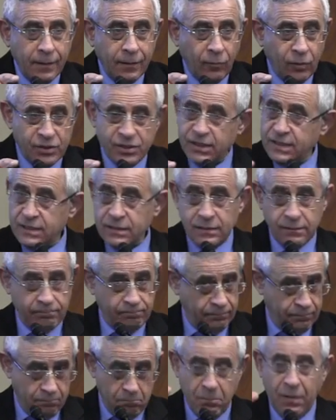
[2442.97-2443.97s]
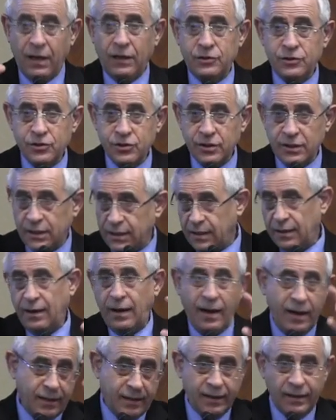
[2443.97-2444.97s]
which is much in
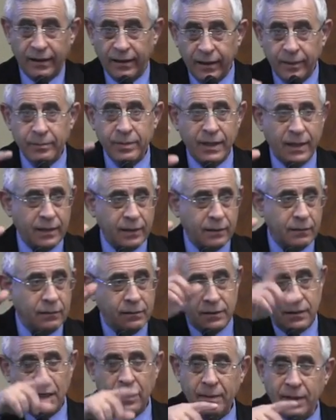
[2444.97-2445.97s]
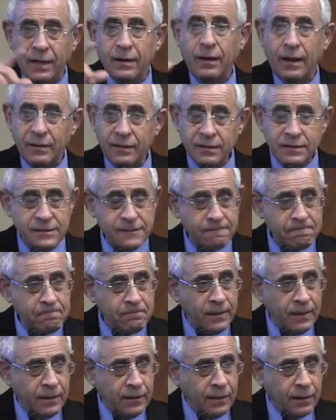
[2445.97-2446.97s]
Iraq and Libya and Yemen and others,
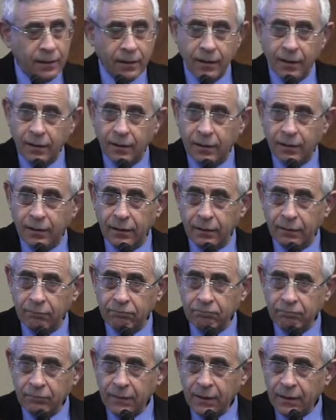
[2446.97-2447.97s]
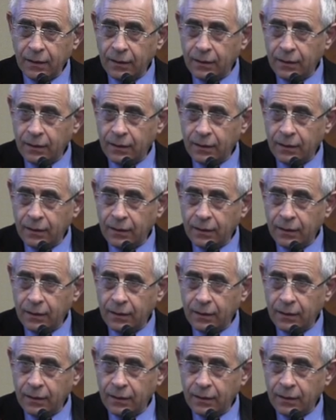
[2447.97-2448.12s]
with